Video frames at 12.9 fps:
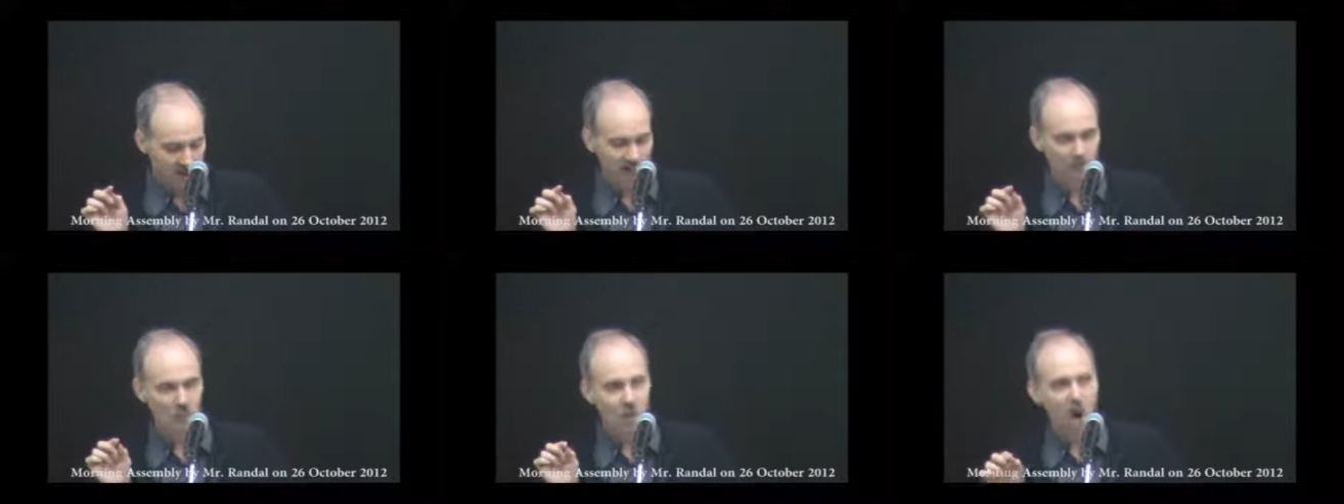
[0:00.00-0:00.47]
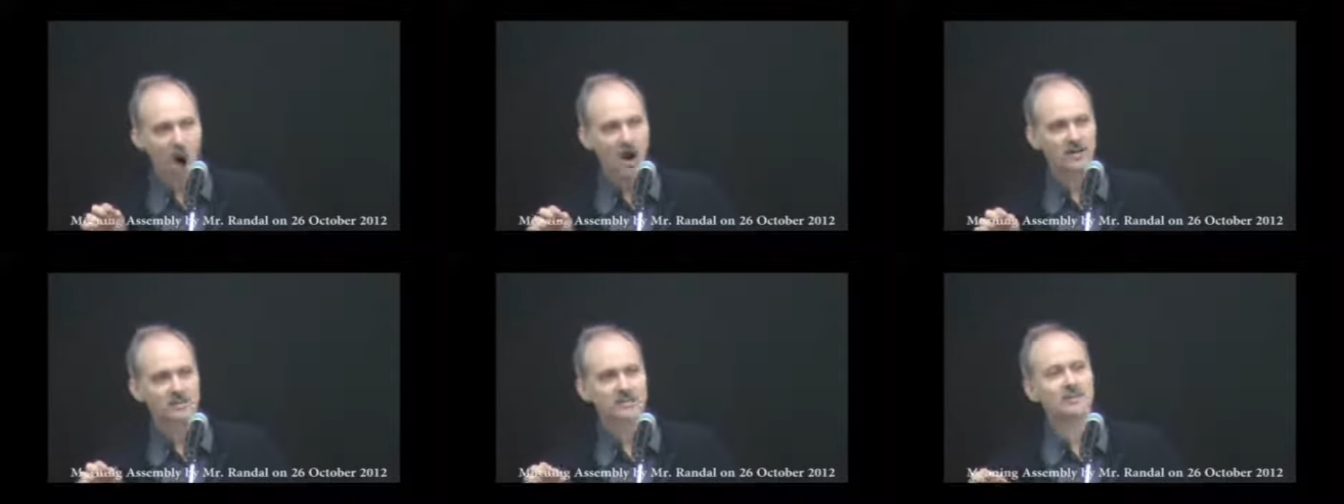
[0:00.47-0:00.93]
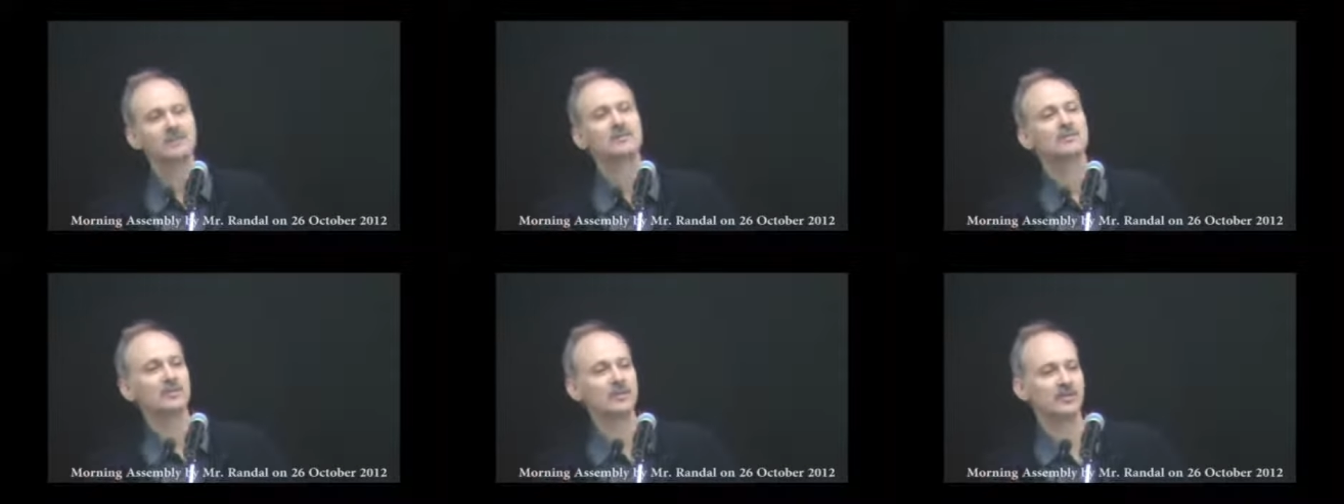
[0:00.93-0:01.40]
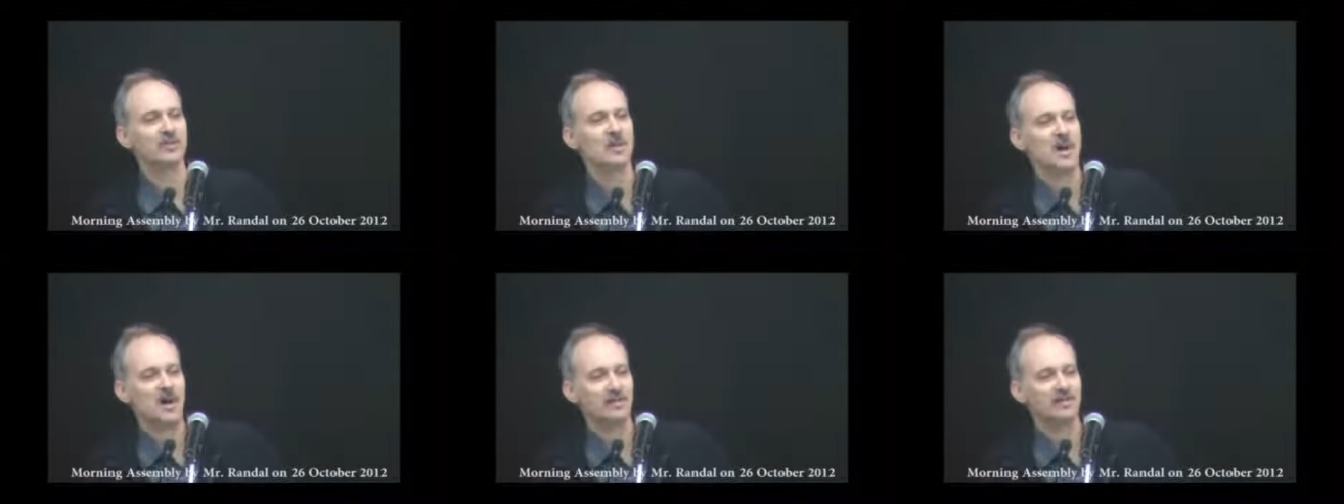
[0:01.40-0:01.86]
and walked with
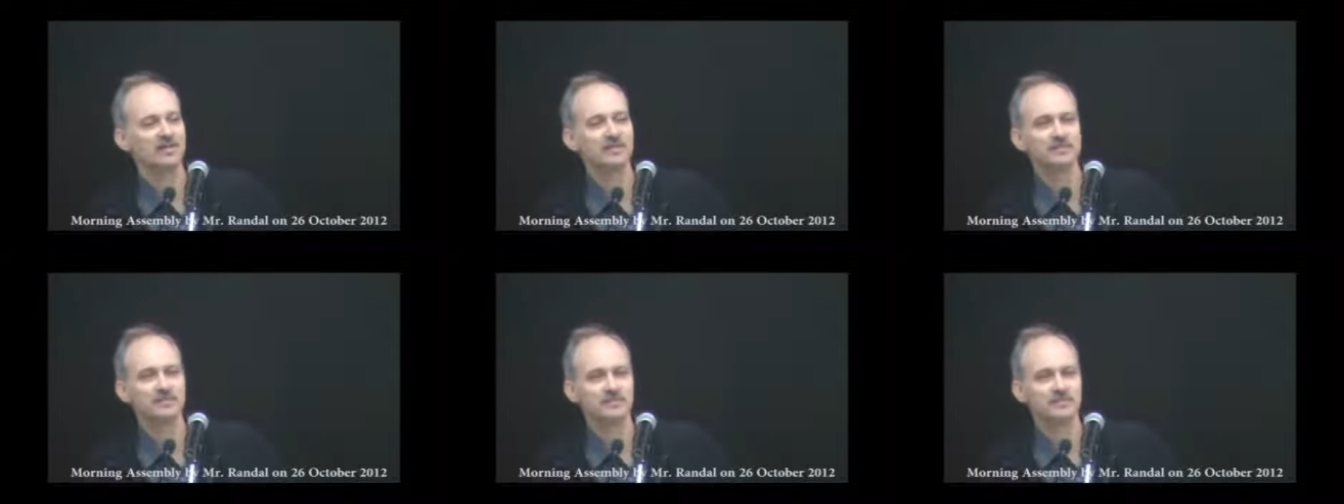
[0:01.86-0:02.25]
God.